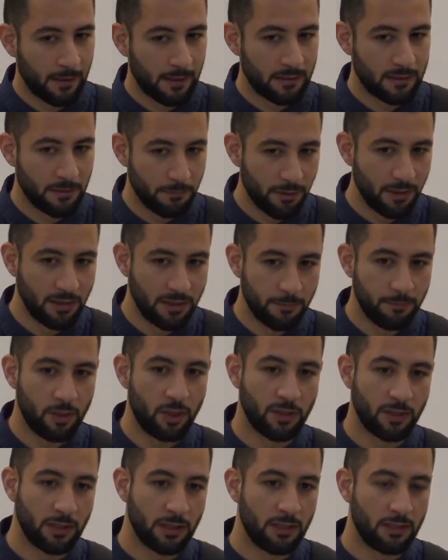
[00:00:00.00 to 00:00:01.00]
to build
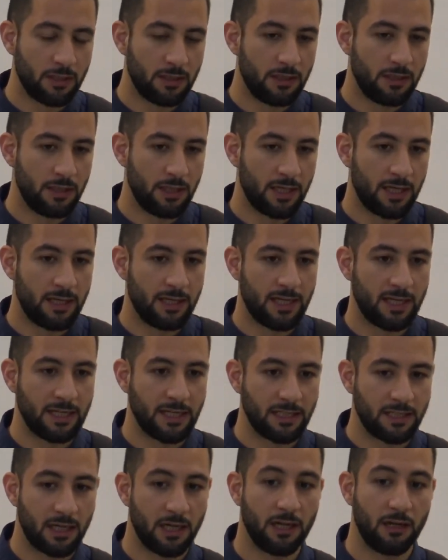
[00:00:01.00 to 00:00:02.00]
upon in
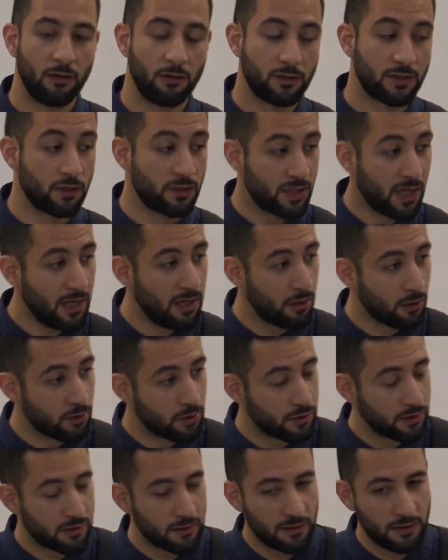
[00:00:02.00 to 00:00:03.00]
any dialogue. So
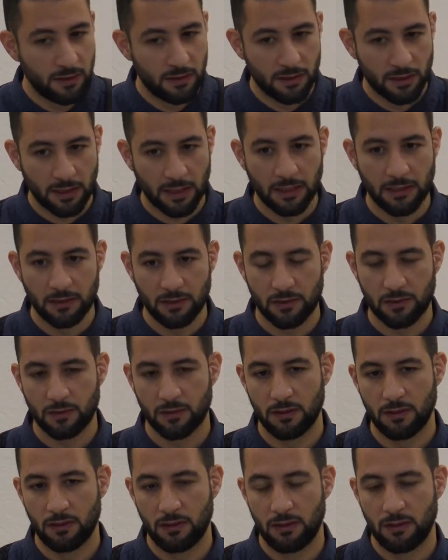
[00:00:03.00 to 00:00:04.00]
dialogue is
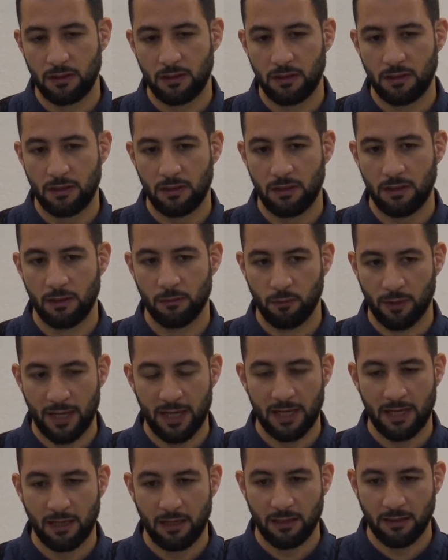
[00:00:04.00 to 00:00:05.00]
a
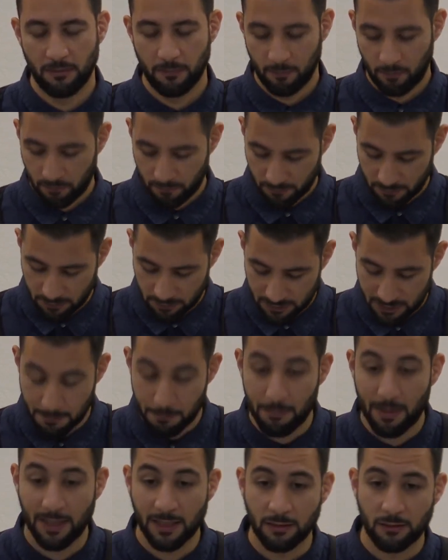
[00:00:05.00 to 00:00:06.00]
way to
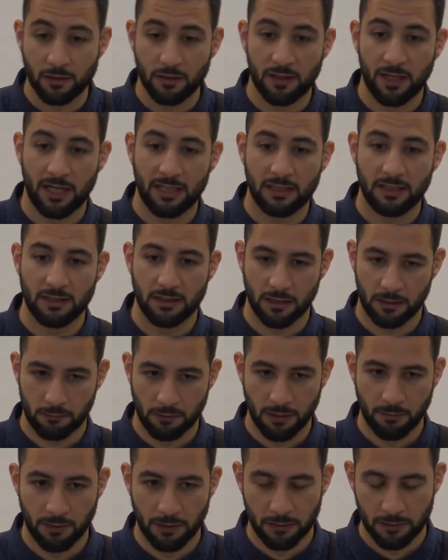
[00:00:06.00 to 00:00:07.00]
manage that
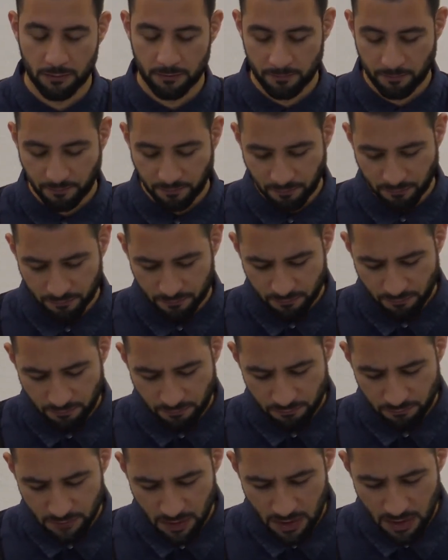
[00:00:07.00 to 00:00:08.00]
disagreement.
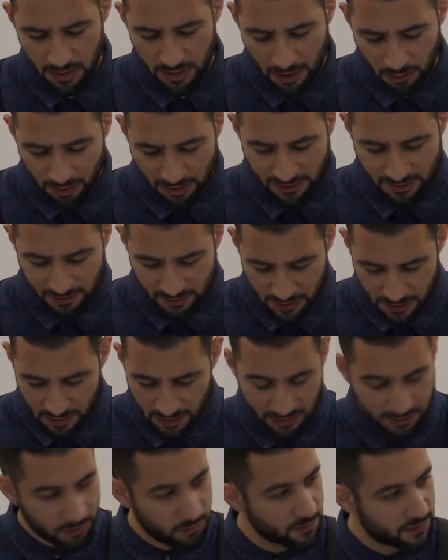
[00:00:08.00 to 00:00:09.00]
Now let's
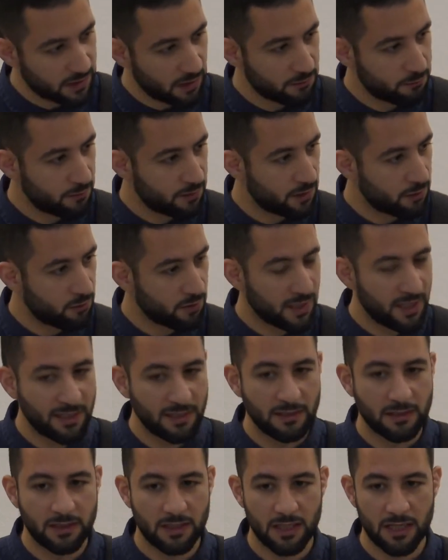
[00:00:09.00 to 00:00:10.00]
consult with the Quran
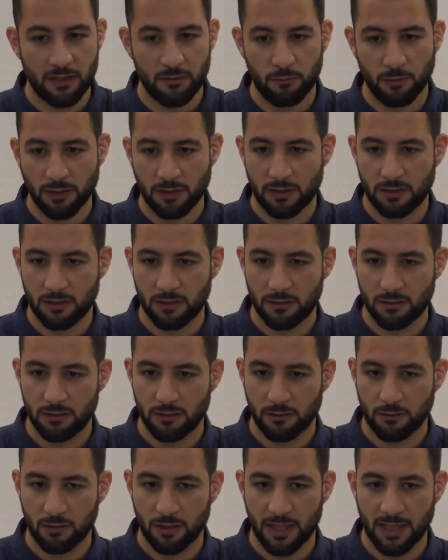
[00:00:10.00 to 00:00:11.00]
and see what
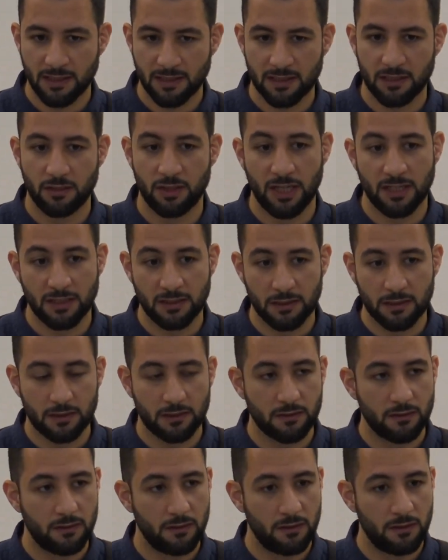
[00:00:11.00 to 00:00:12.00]
the Quran suggests